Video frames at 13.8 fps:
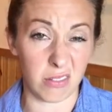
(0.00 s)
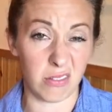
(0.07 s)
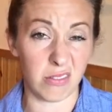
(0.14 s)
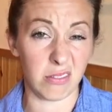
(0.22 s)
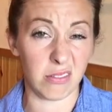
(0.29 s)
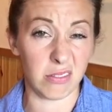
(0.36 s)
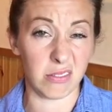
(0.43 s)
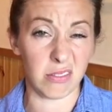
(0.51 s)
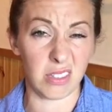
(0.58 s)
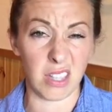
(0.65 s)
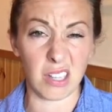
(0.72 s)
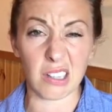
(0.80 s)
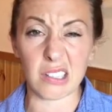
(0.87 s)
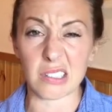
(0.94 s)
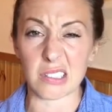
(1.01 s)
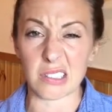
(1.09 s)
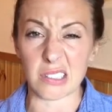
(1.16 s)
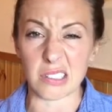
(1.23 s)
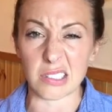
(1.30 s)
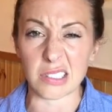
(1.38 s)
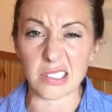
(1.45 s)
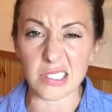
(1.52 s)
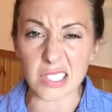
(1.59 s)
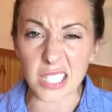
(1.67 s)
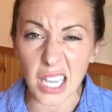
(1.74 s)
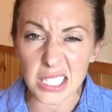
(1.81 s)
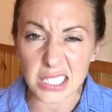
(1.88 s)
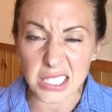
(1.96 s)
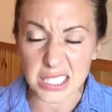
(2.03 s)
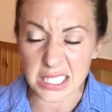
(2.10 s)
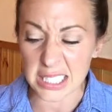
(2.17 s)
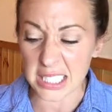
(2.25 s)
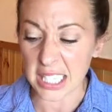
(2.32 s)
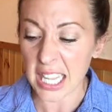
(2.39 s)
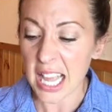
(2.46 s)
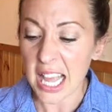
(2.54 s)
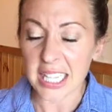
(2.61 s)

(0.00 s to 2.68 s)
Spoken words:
oh, that is disgusting.